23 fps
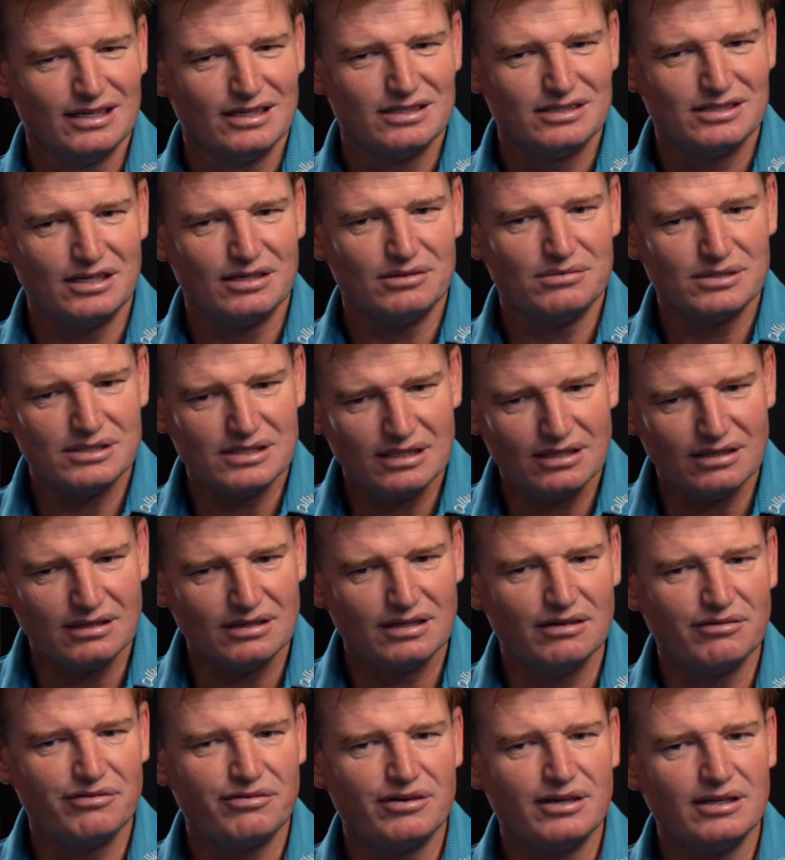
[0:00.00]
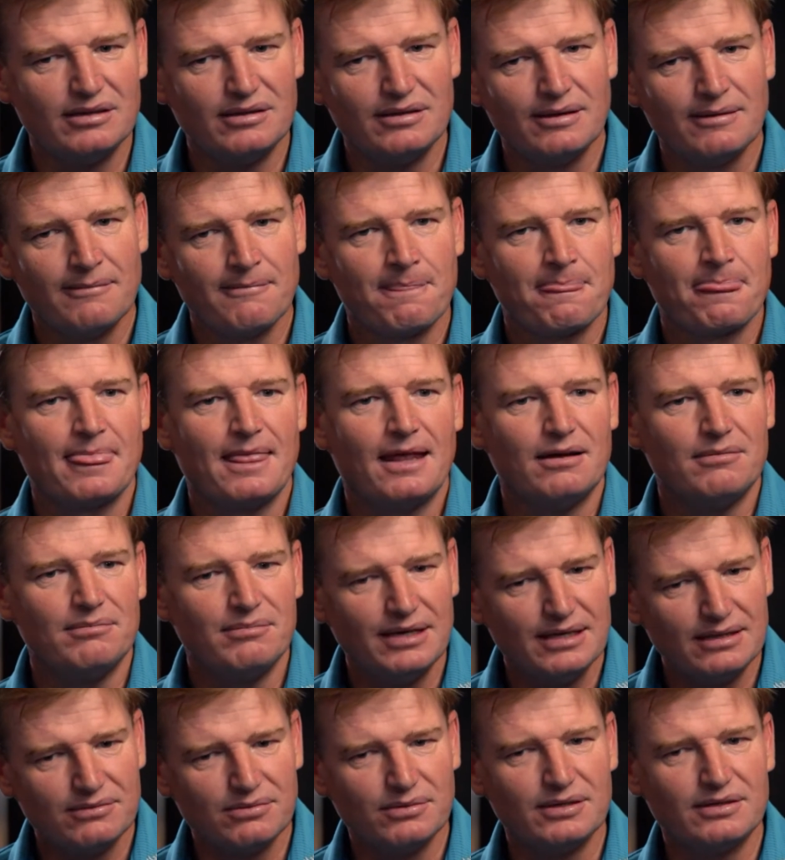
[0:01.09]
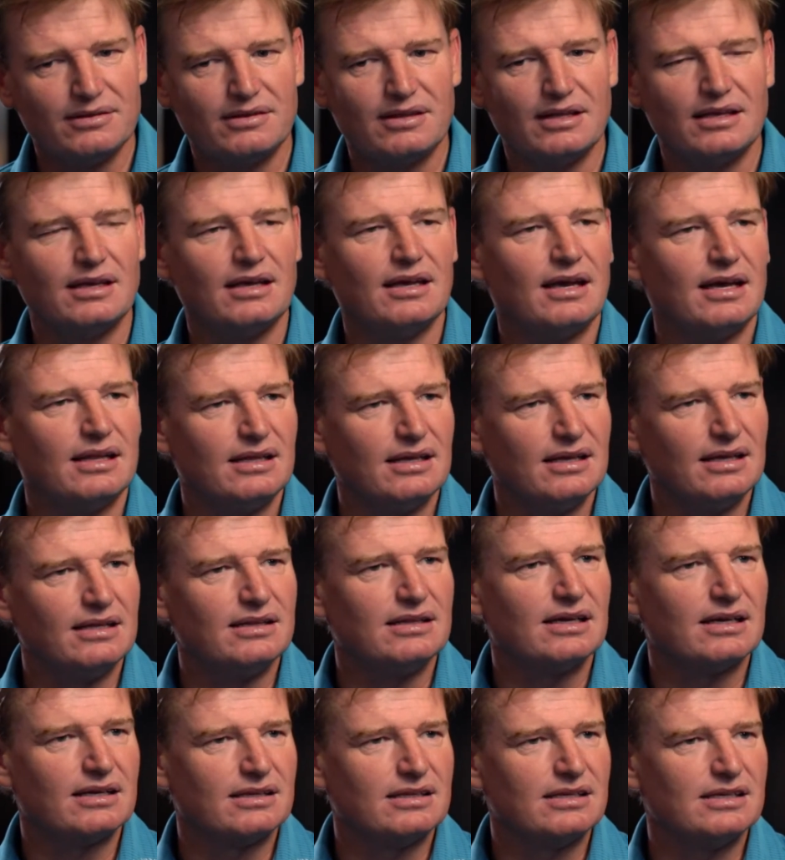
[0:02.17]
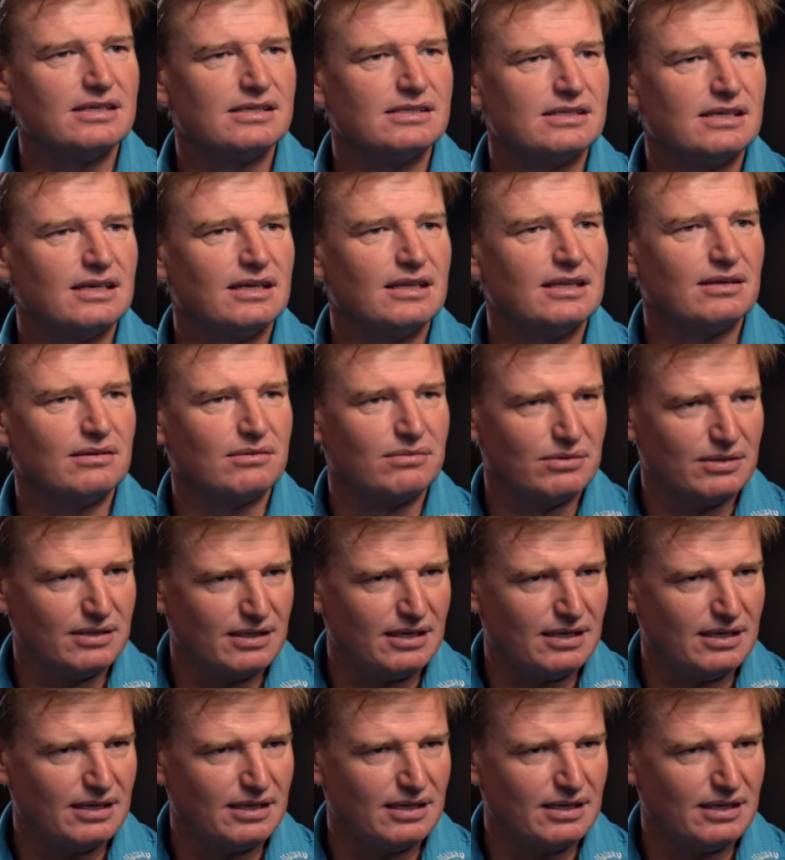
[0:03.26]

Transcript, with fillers: So it was a little different. I met with other inductees there that were